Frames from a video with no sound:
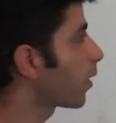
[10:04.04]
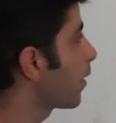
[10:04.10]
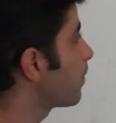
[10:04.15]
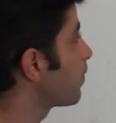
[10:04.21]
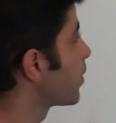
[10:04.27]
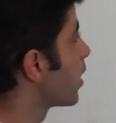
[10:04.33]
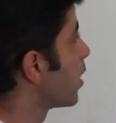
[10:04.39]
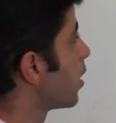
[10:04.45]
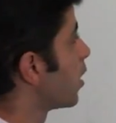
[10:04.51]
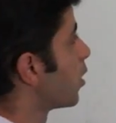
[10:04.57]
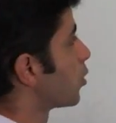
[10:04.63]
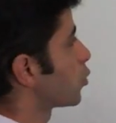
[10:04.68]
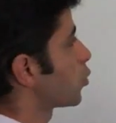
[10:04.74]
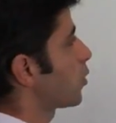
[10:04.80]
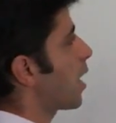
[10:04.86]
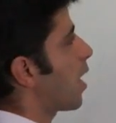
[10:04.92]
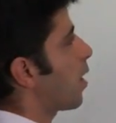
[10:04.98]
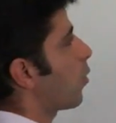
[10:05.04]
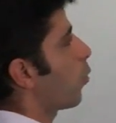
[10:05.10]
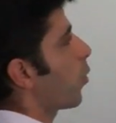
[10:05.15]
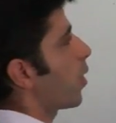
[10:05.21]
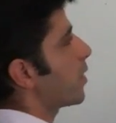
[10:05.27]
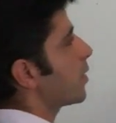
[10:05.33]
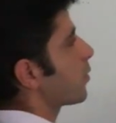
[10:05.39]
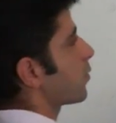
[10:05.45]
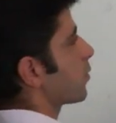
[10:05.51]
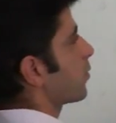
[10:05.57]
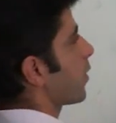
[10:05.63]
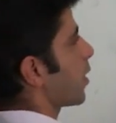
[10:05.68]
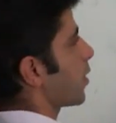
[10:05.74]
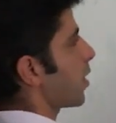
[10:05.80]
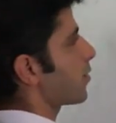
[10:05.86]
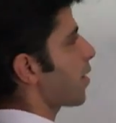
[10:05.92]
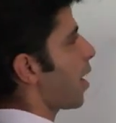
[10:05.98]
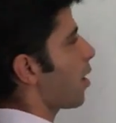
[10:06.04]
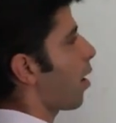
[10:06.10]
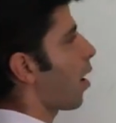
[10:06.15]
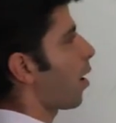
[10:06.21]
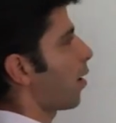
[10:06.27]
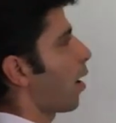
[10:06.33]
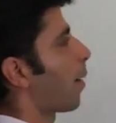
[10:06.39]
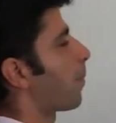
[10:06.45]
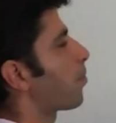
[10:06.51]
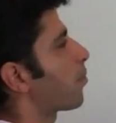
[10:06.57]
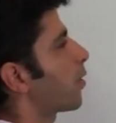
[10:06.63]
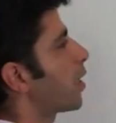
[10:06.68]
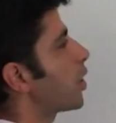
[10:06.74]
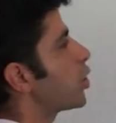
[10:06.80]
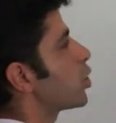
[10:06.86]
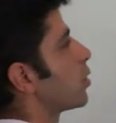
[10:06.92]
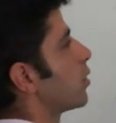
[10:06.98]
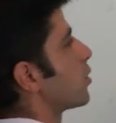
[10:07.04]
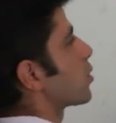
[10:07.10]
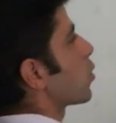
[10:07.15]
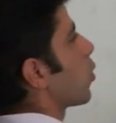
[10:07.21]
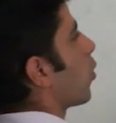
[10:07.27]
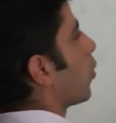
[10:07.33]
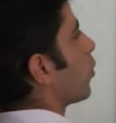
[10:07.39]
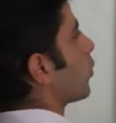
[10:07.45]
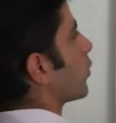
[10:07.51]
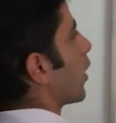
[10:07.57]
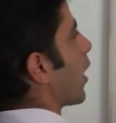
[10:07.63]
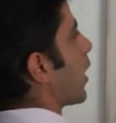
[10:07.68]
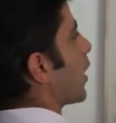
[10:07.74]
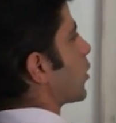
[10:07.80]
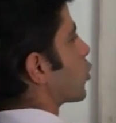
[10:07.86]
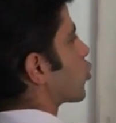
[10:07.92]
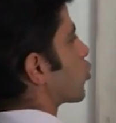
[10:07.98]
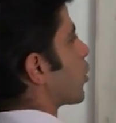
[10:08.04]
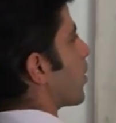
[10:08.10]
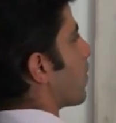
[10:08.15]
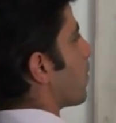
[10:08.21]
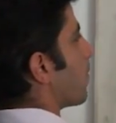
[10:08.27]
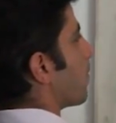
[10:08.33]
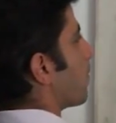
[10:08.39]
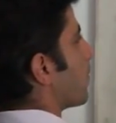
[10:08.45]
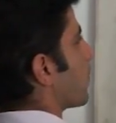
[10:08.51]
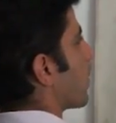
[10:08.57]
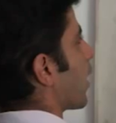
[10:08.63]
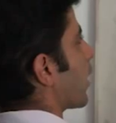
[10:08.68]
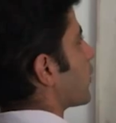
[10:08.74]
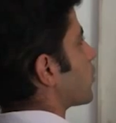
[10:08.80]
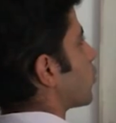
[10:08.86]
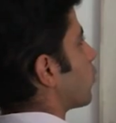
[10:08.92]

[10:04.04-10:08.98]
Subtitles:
Okay. So now when that operation is called a trim, right?